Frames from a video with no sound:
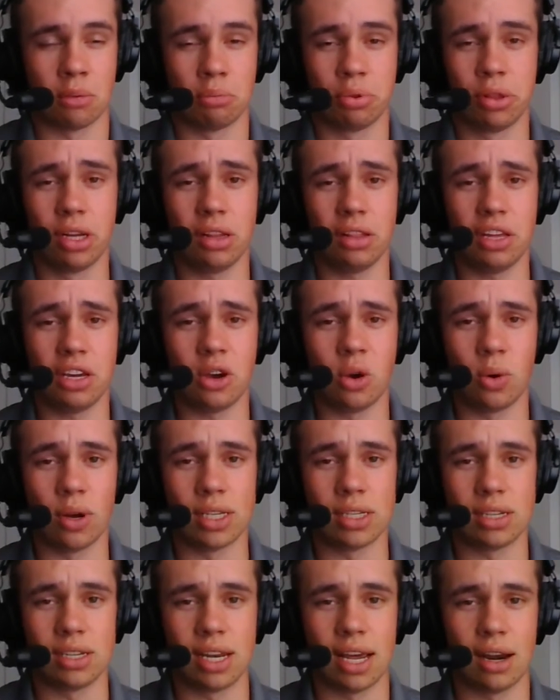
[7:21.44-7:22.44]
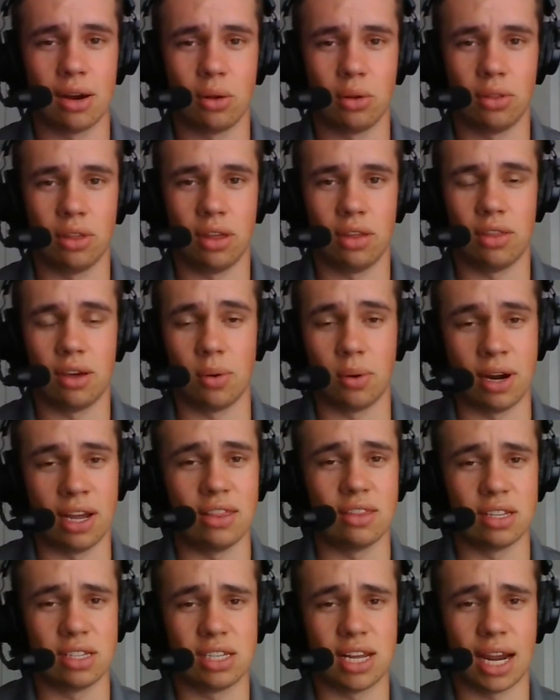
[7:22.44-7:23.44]
completely coincidental that we're
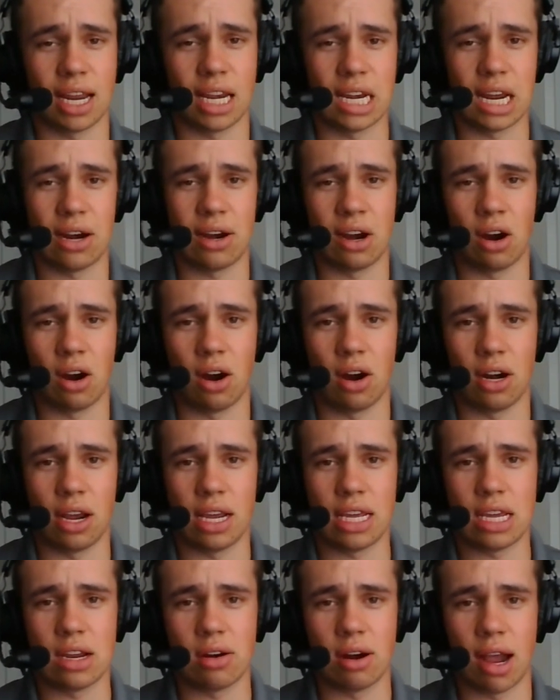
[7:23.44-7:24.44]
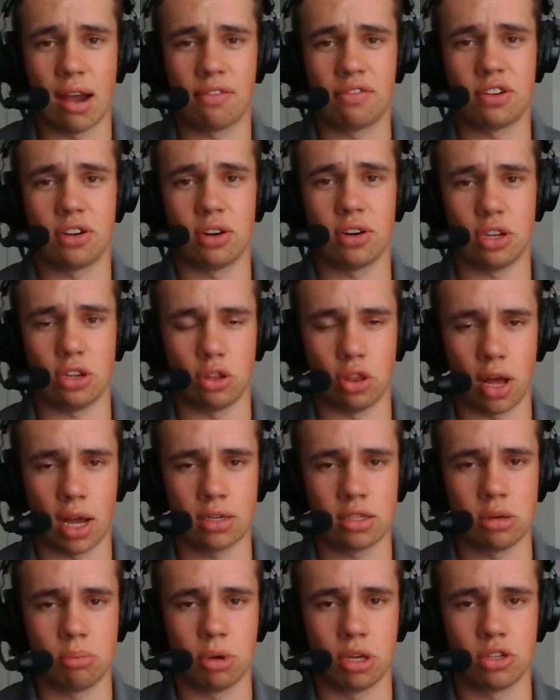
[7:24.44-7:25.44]
hitting the secondary hard a year after you
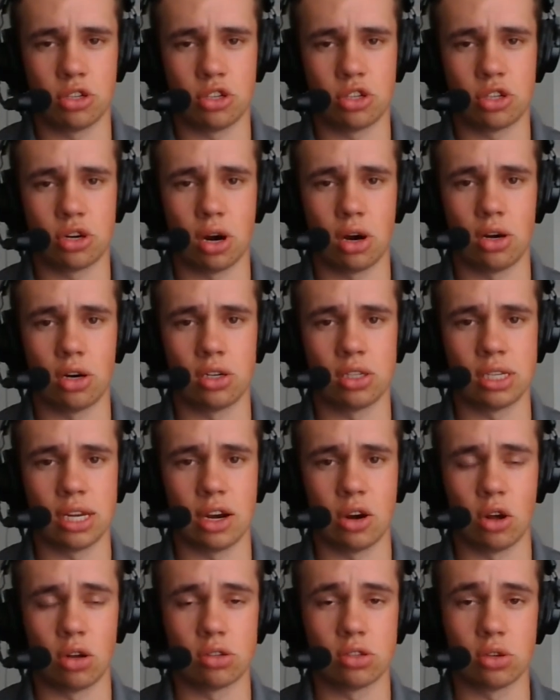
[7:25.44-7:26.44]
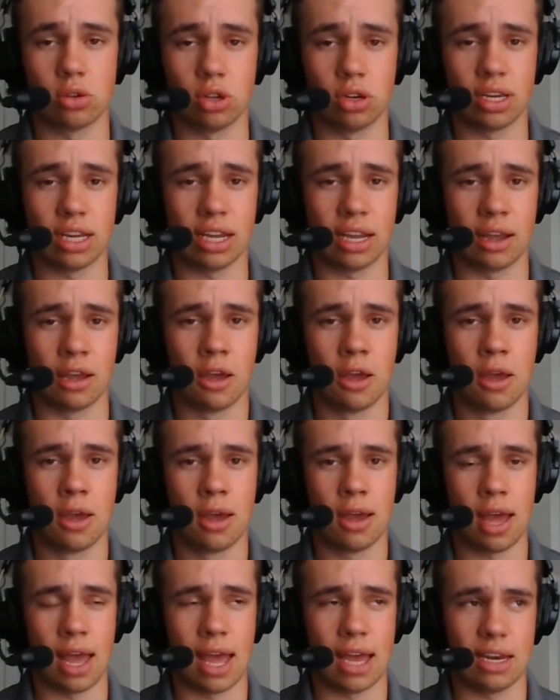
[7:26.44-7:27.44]
lost a bunch of starters. And also looking
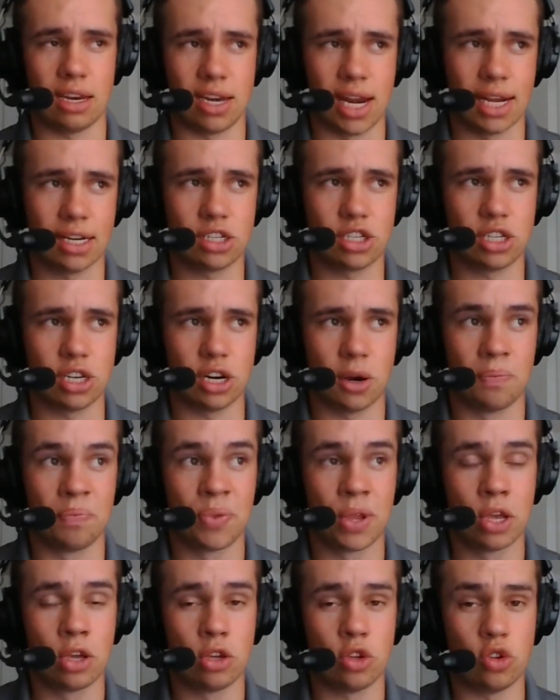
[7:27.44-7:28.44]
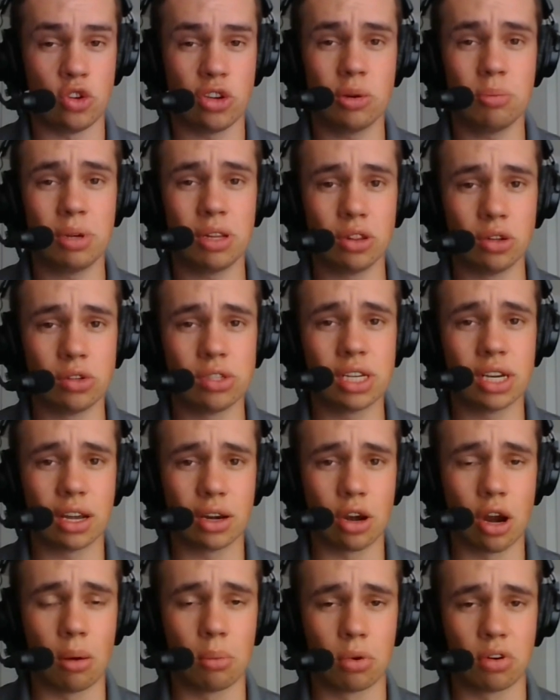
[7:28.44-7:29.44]
ahead to next year, you could be
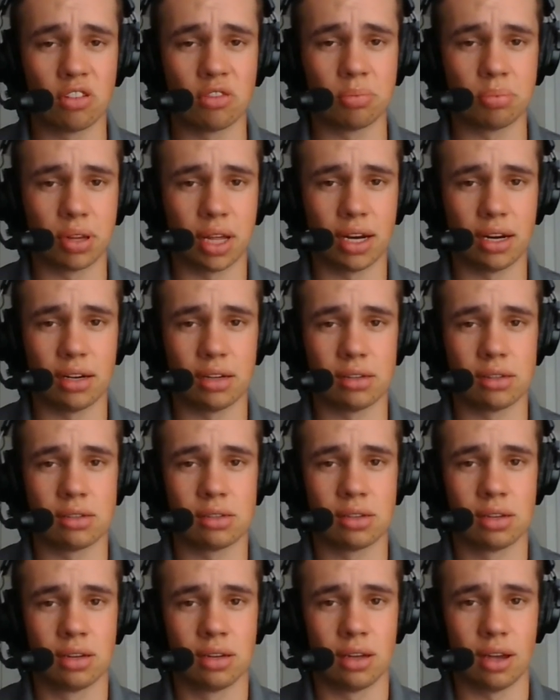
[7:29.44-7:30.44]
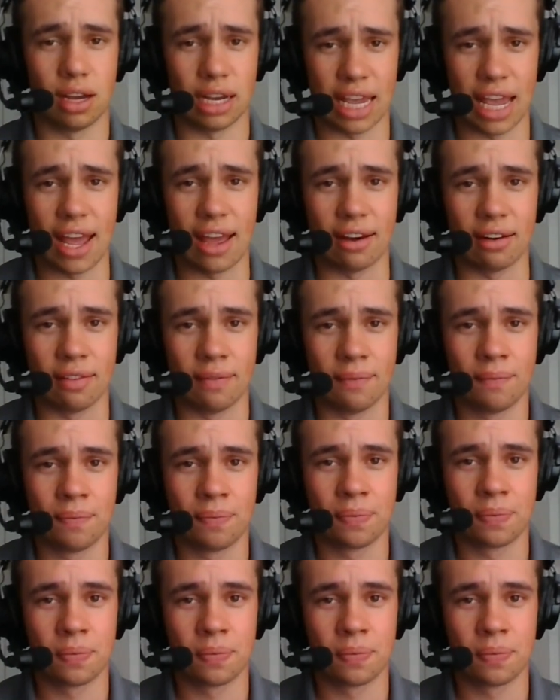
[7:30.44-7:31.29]
losing a number of players again.